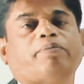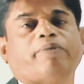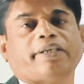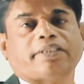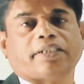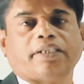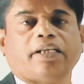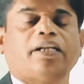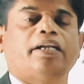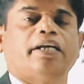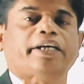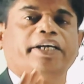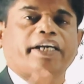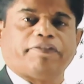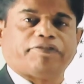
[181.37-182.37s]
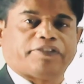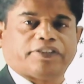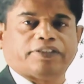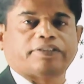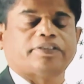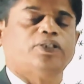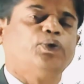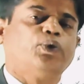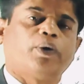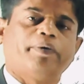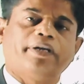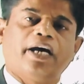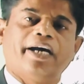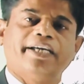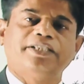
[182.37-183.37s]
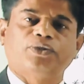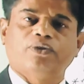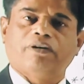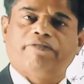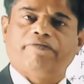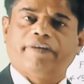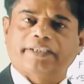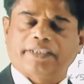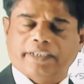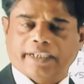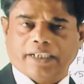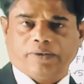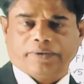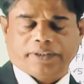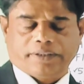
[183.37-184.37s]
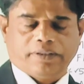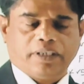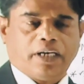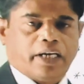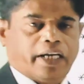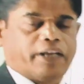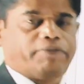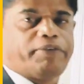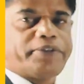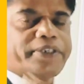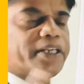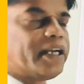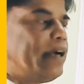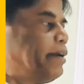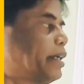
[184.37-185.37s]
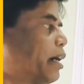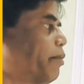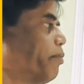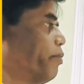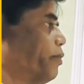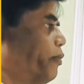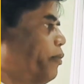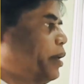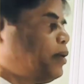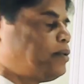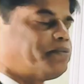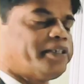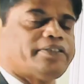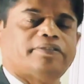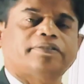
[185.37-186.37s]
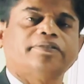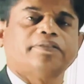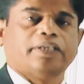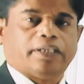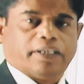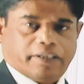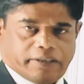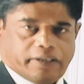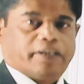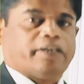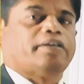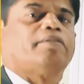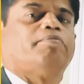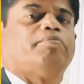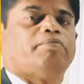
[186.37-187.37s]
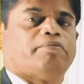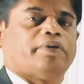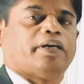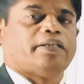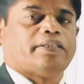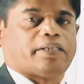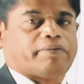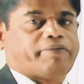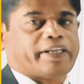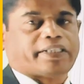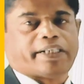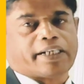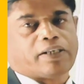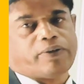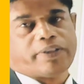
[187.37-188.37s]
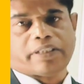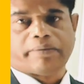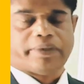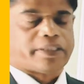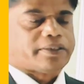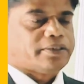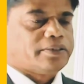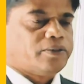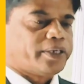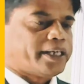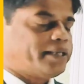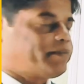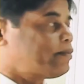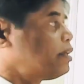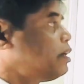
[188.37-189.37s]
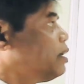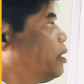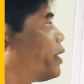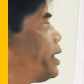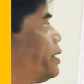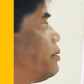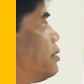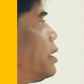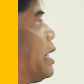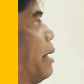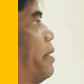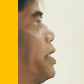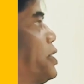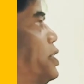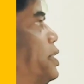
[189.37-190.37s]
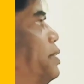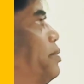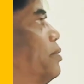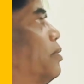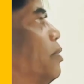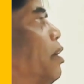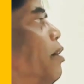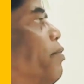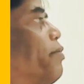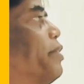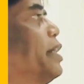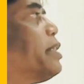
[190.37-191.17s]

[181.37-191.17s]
to my channel, Gift Guruvira Institute of Fashion Technology. In future, I will come videos with other fashion technology subjects. Okay, okay. Chemistry of